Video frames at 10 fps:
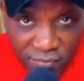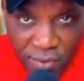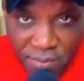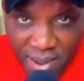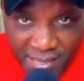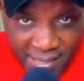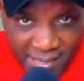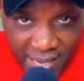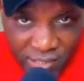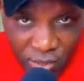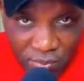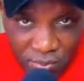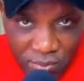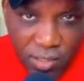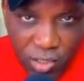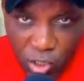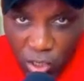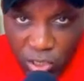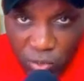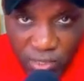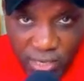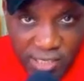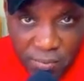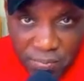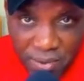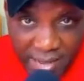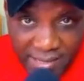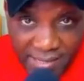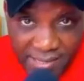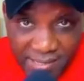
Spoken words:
for margin setup, no liquidation price,